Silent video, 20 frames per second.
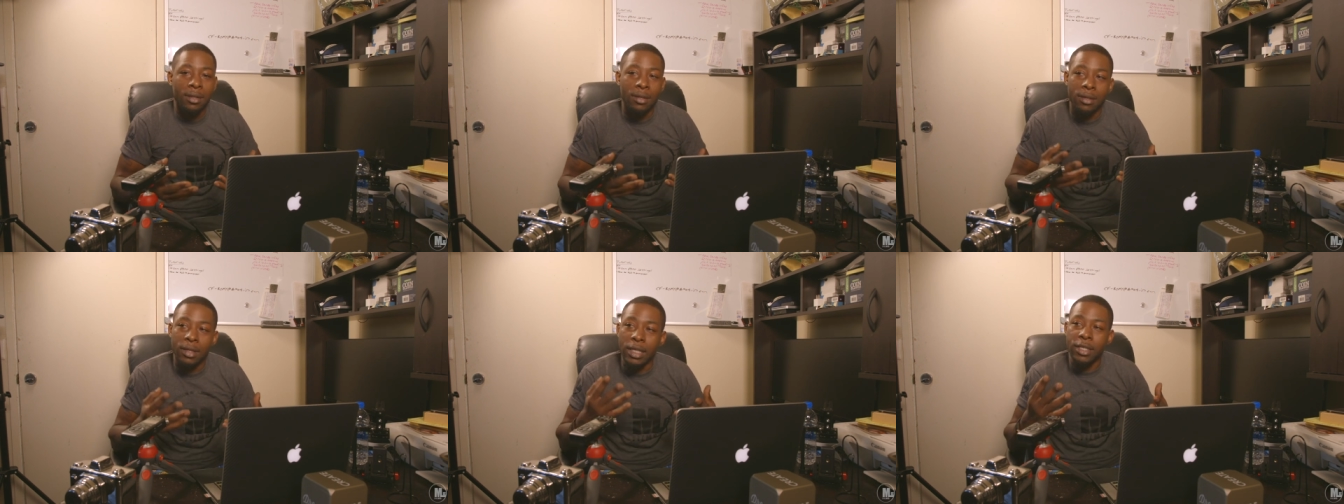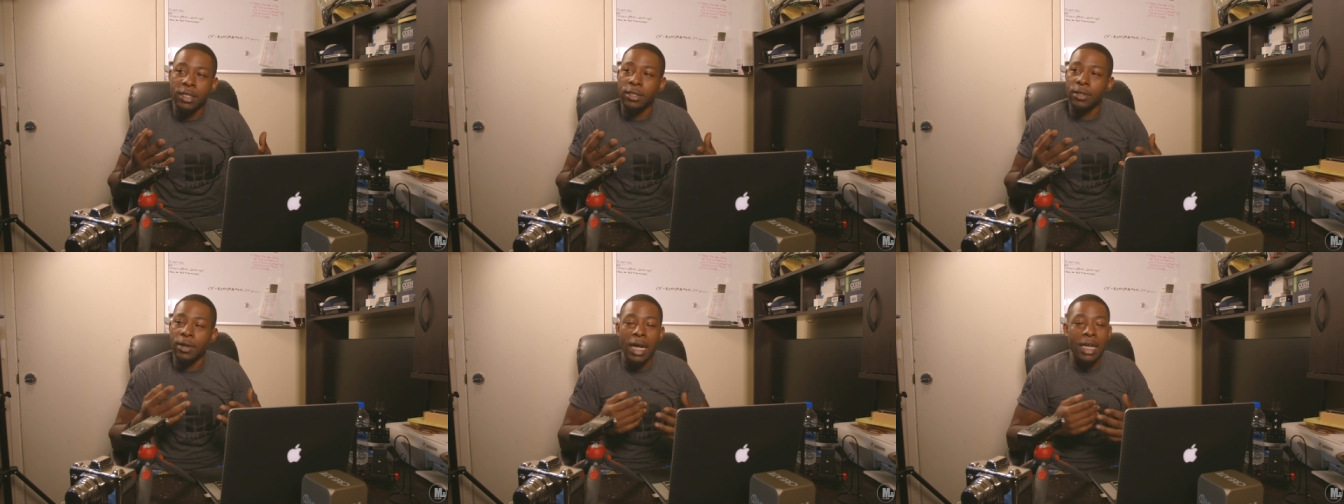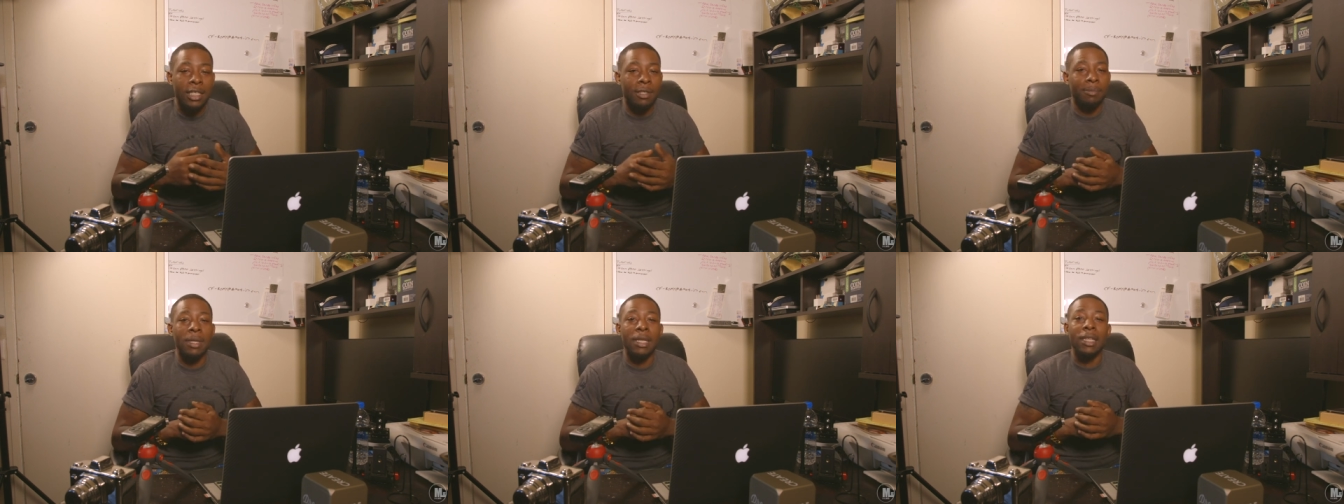This year
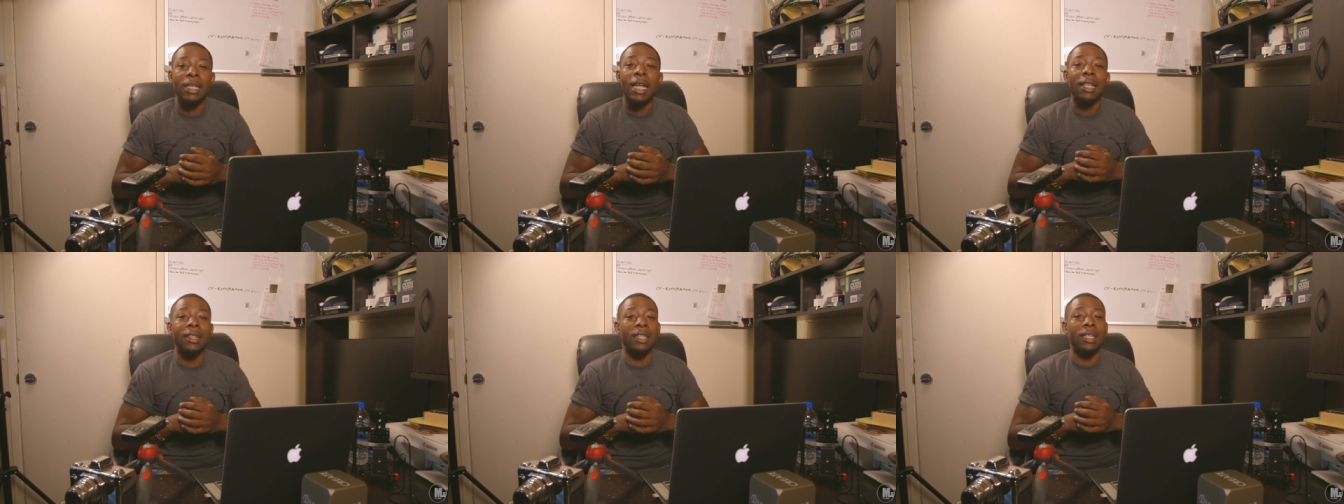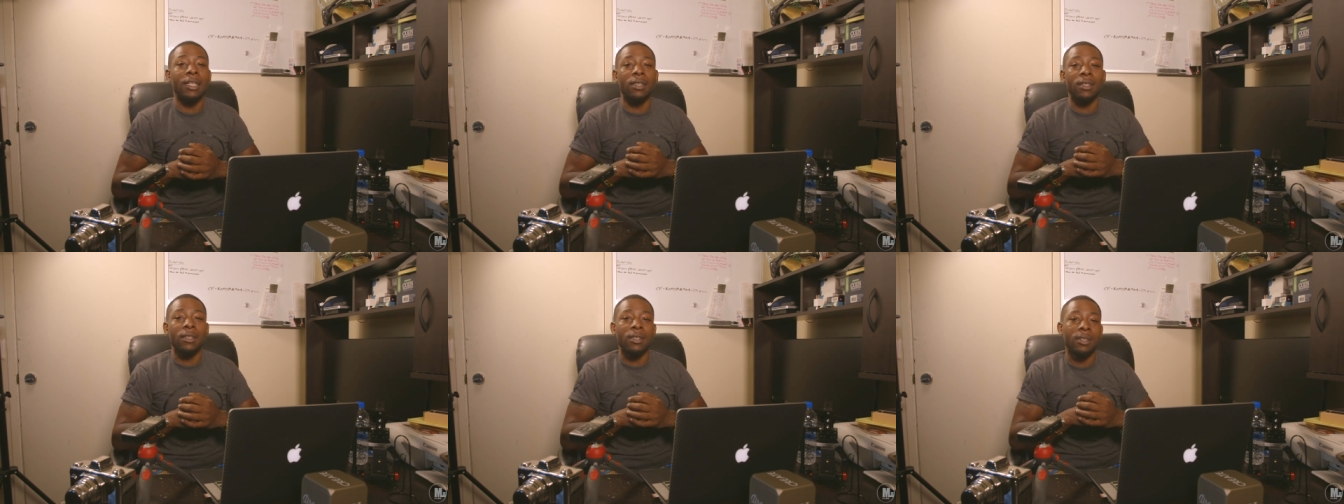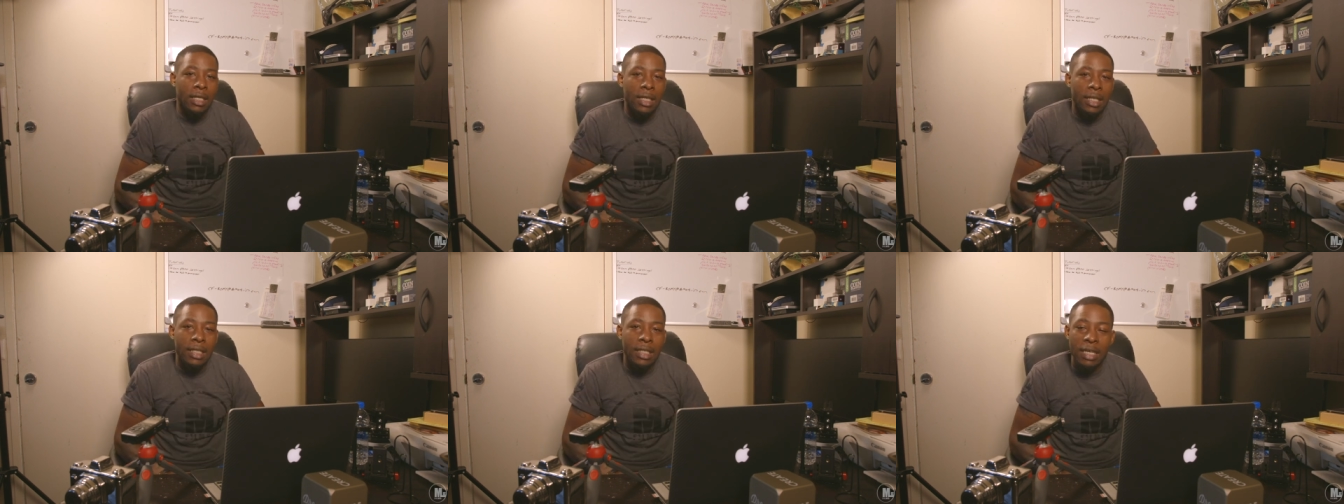has been nothing.
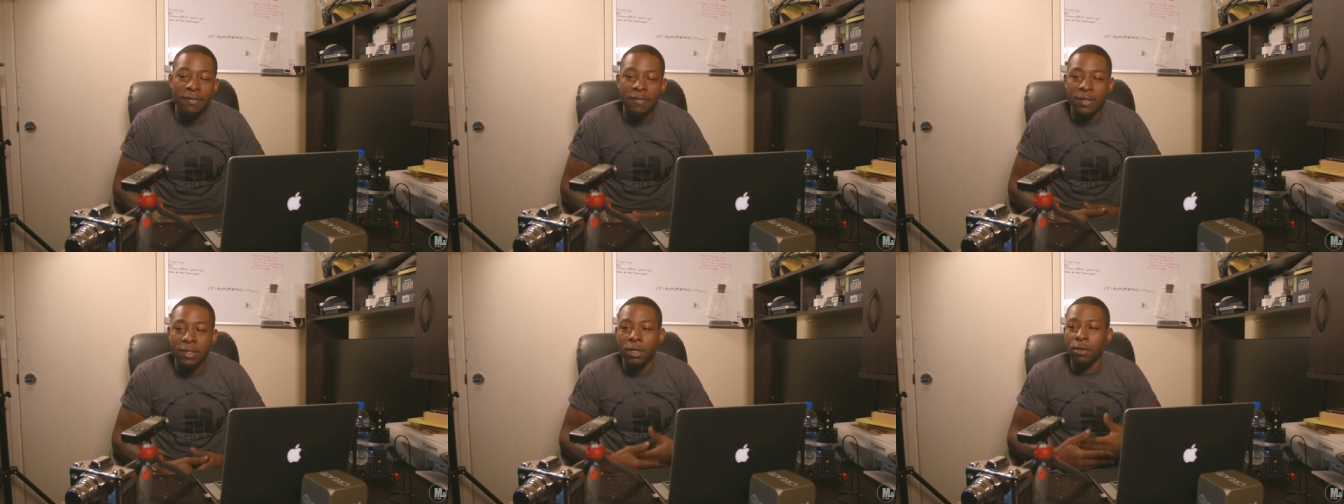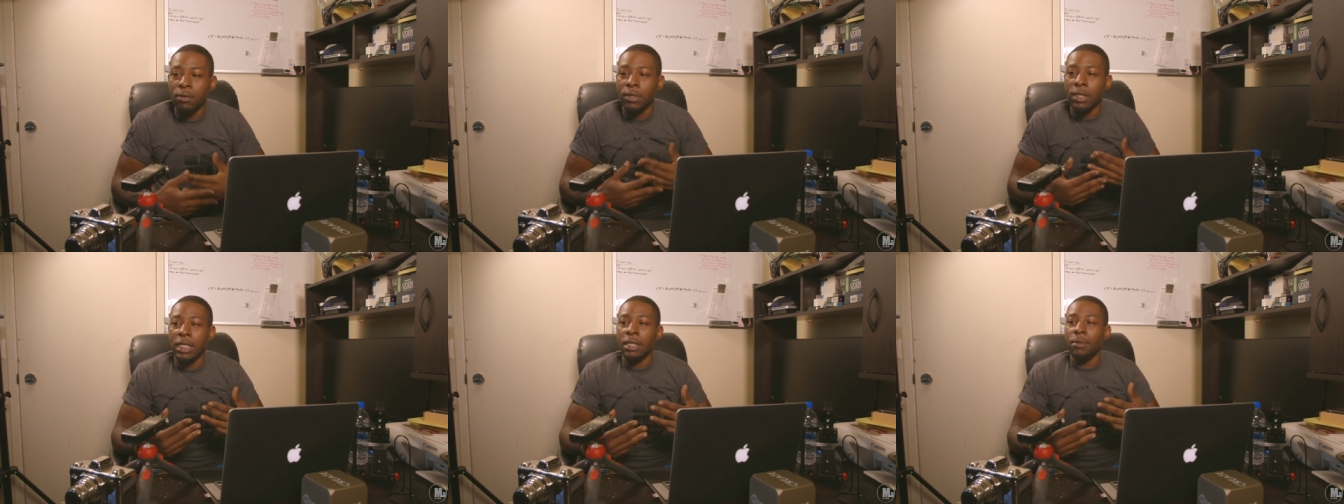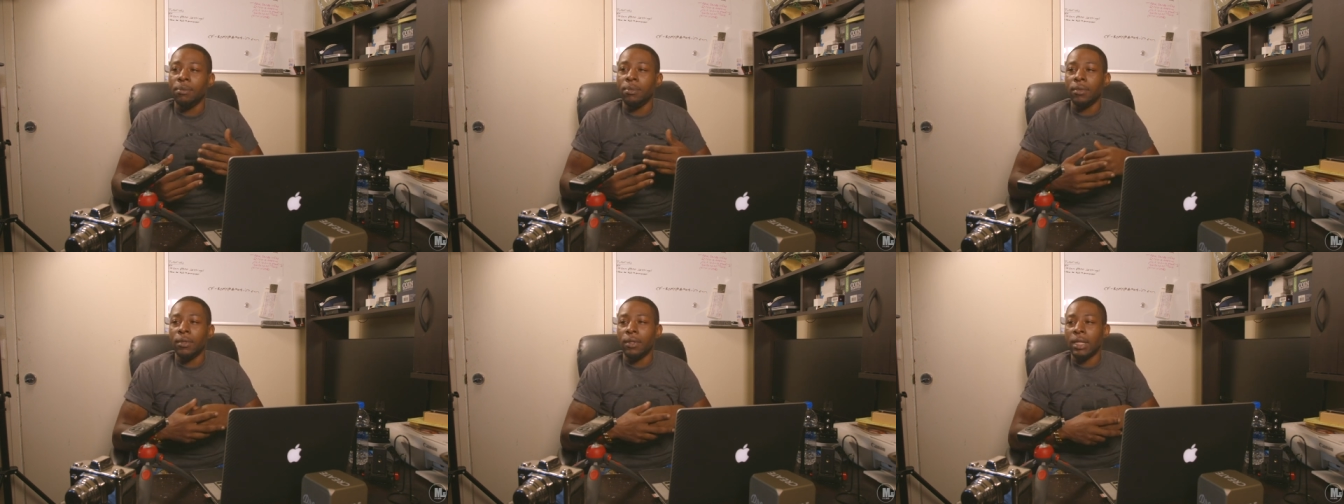It's even so
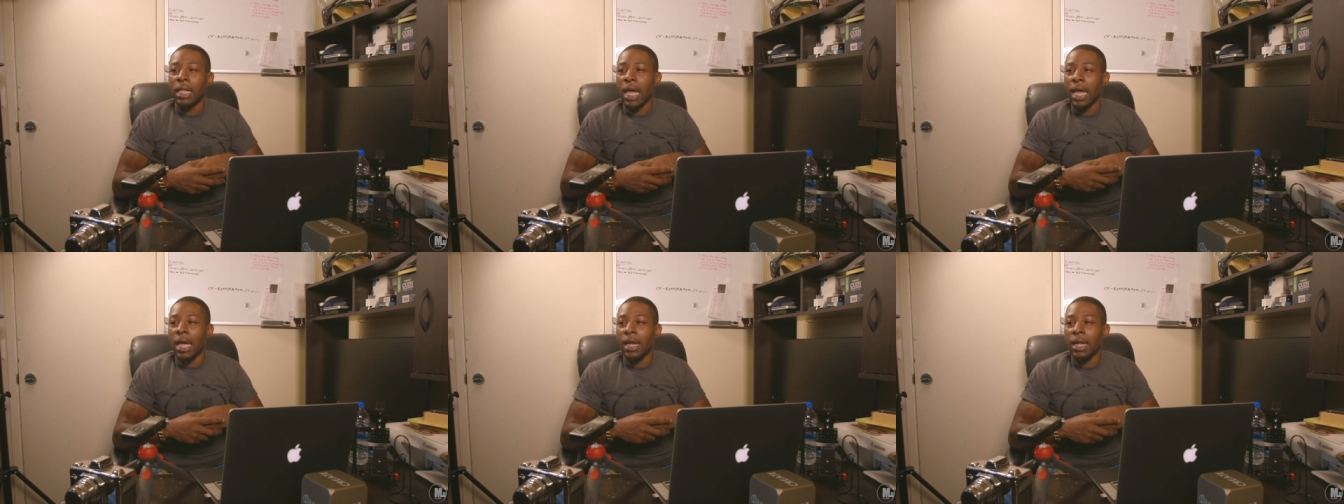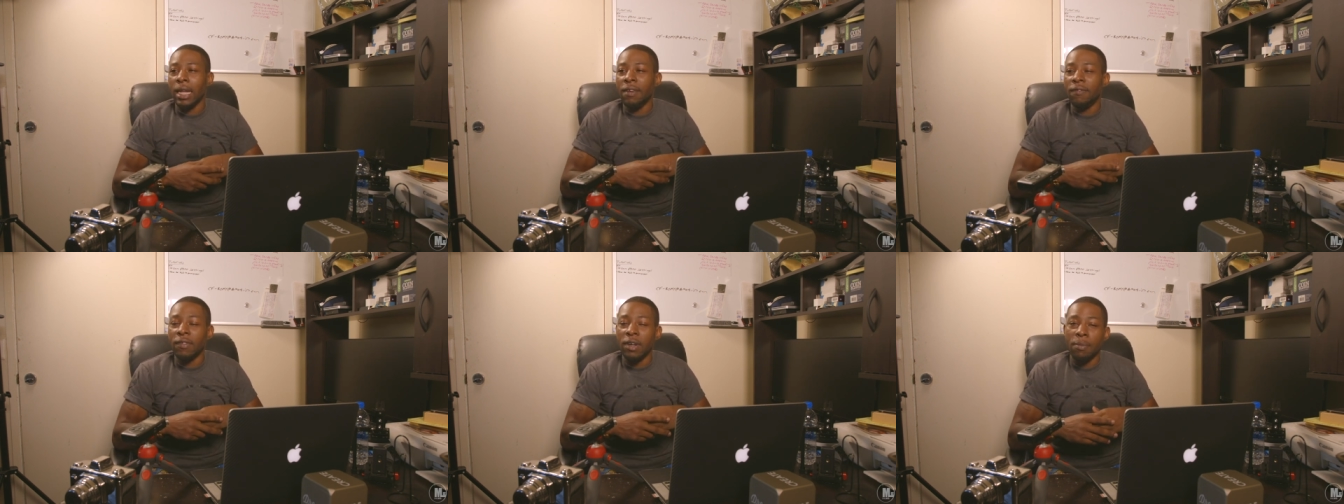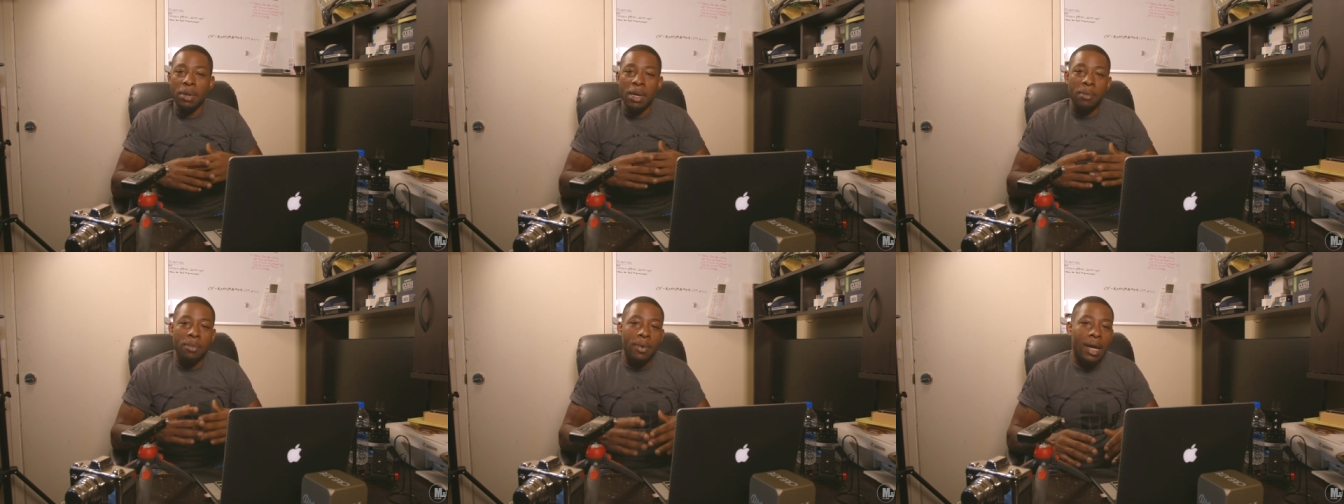deep that even the
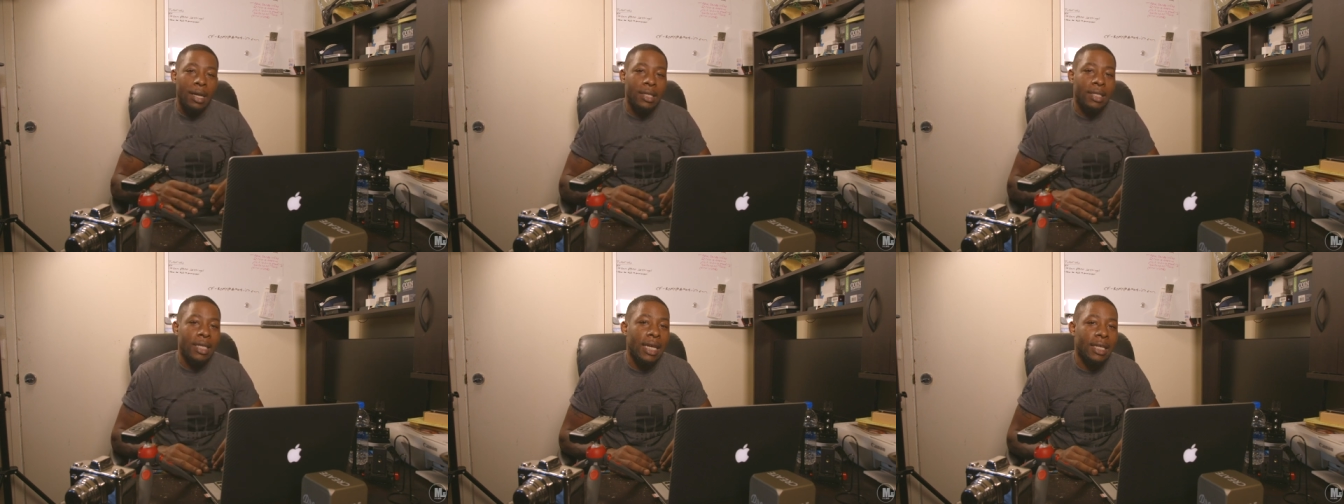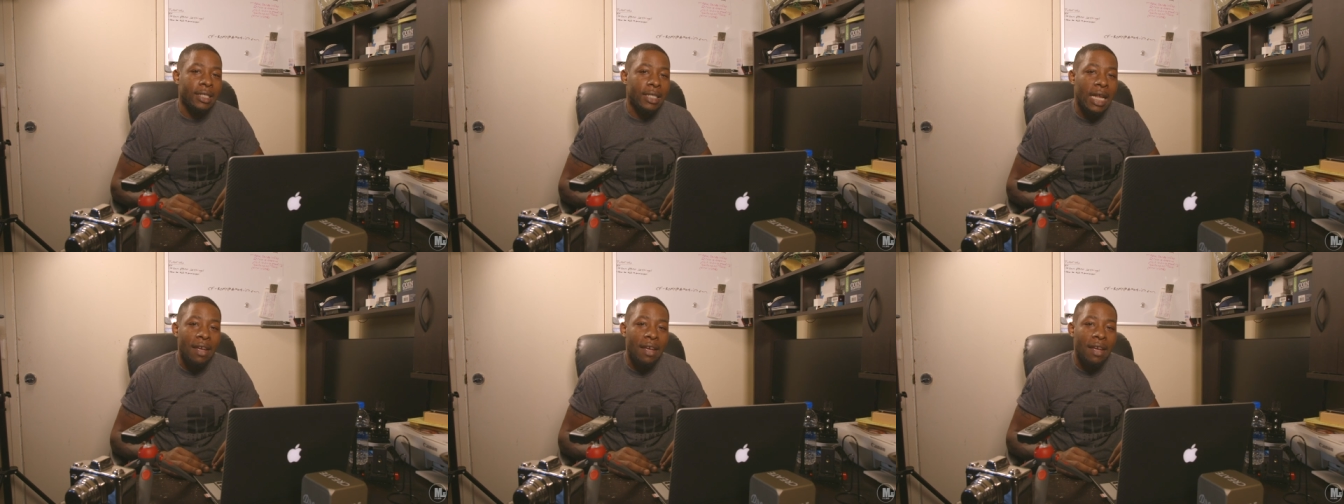people I text,